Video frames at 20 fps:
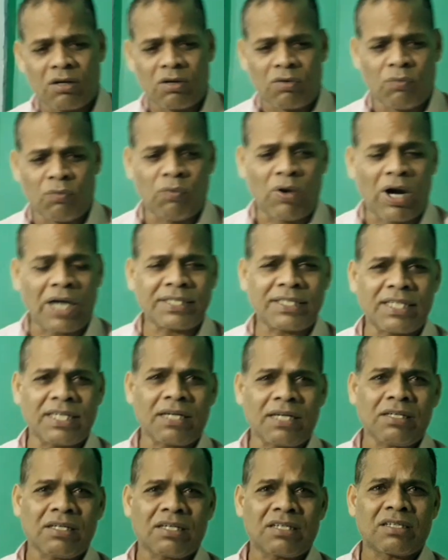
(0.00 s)

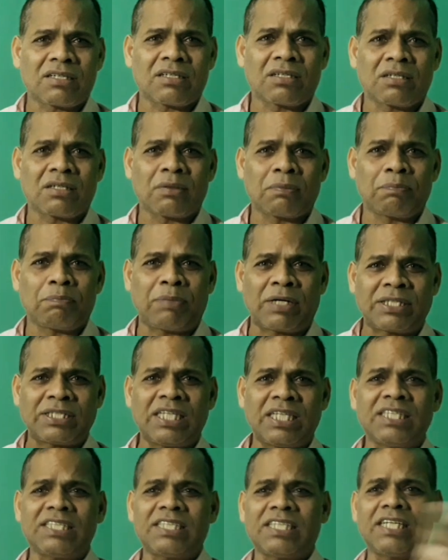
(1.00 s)
water
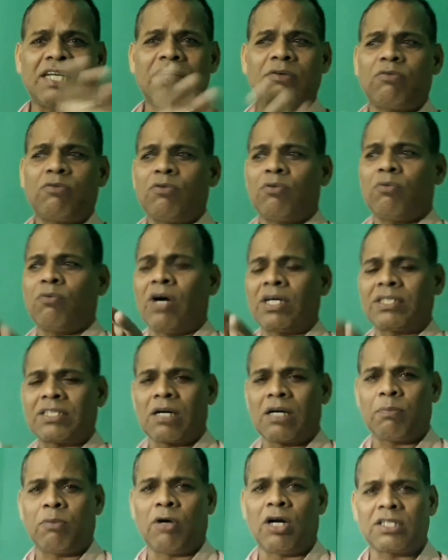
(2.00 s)
present in a
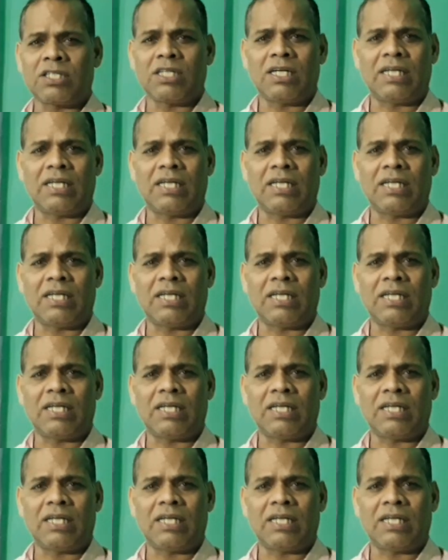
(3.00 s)
water body